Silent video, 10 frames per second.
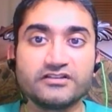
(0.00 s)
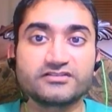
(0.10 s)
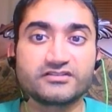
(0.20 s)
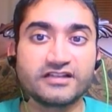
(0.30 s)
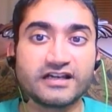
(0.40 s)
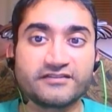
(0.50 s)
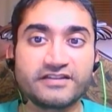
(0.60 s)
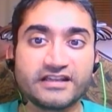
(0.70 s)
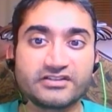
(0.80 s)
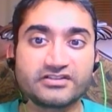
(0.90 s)
There's a lot of
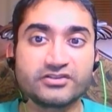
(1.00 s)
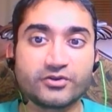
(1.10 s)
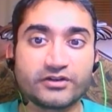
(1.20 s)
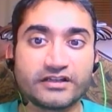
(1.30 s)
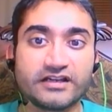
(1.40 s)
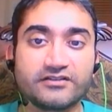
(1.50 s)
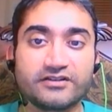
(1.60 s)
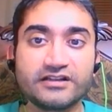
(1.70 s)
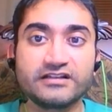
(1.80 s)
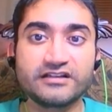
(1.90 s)
tension going on
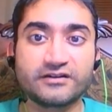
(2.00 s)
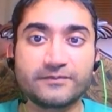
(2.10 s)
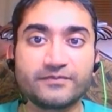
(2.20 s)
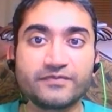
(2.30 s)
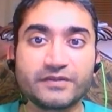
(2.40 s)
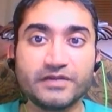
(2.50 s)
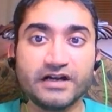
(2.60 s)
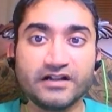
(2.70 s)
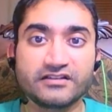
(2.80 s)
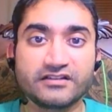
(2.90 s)
right now in
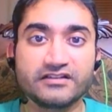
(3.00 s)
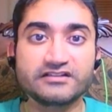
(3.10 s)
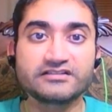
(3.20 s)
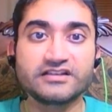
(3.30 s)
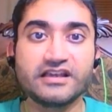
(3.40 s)
politics,